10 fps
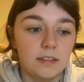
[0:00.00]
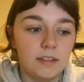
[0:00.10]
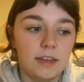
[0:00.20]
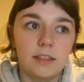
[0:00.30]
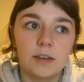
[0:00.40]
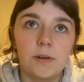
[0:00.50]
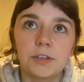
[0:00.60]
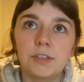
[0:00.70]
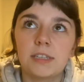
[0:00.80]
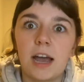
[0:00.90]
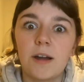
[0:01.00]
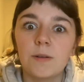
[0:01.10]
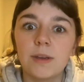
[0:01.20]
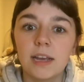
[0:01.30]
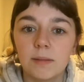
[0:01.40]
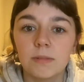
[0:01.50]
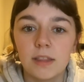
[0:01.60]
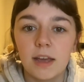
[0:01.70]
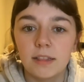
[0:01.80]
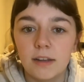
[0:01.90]
like the question is, how do we get them to
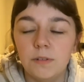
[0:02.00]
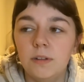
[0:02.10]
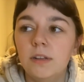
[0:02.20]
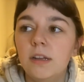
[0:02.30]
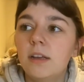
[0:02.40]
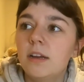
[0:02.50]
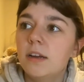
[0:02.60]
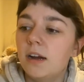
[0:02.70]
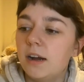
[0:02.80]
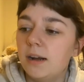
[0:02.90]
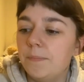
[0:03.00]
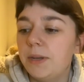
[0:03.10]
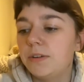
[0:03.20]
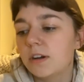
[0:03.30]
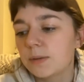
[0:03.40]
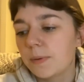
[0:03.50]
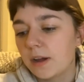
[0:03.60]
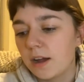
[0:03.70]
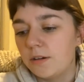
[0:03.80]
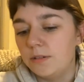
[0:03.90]
that level? And you talked about
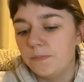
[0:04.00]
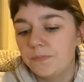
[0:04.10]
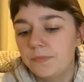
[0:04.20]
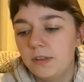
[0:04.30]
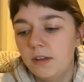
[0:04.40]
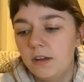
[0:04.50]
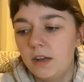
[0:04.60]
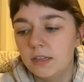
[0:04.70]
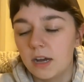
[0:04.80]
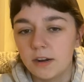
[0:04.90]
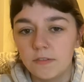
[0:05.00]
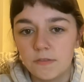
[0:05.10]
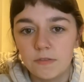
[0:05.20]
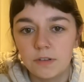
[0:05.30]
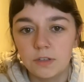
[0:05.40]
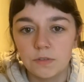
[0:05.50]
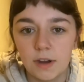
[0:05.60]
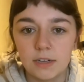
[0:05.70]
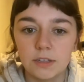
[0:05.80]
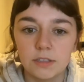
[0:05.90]
how a lot of
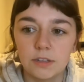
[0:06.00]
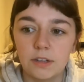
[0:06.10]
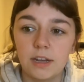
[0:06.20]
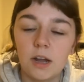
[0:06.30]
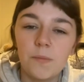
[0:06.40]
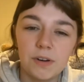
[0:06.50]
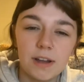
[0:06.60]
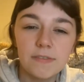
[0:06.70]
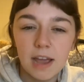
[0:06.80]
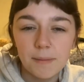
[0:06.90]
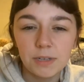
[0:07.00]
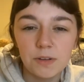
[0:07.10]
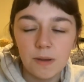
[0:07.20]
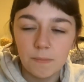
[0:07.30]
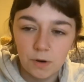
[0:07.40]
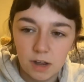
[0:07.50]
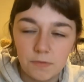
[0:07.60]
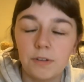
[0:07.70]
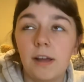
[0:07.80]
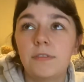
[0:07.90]
directors are like, oh, we don't have time to do improv,
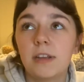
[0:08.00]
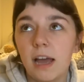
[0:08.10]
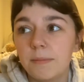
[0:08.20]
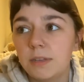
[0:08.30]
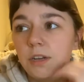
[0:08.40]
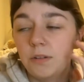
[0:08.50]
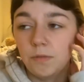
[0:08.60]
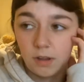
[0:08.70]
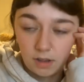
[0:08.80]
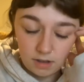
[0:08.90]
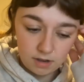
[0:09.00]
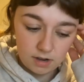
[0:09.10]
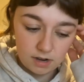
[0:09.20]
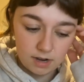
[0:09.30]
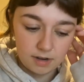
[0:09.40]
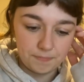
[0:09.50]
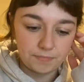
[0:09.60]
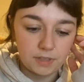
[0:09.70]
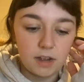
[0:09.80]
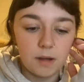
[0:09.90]
we don't have time to do
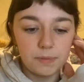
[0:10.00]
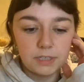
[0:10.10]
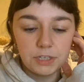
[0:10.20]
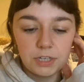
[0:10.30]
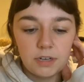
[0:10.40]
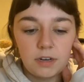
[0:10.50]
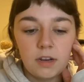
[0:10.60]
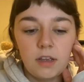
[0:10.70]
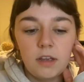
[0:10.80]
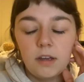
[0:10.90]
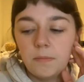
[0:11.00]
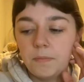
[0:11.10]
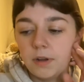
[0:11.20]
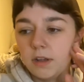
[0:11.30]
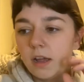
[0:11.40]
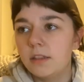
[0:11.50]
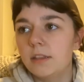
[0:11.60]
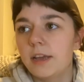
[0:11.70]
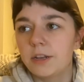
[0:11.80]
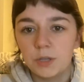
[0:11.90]
composition, but
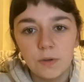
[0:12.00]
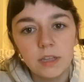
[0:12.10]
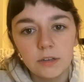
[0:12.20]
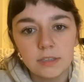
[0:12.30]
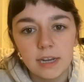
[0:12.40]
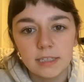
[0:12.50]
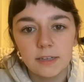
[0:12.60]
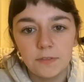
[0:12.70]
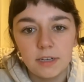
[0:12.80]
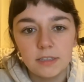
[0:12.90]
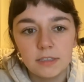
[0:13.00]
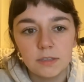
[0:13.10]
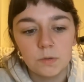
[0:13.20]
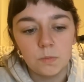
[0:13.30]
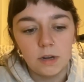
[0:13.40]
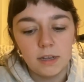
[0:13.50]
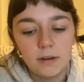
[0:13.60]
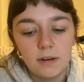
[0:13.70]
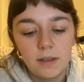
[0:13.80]
like doing those activities is what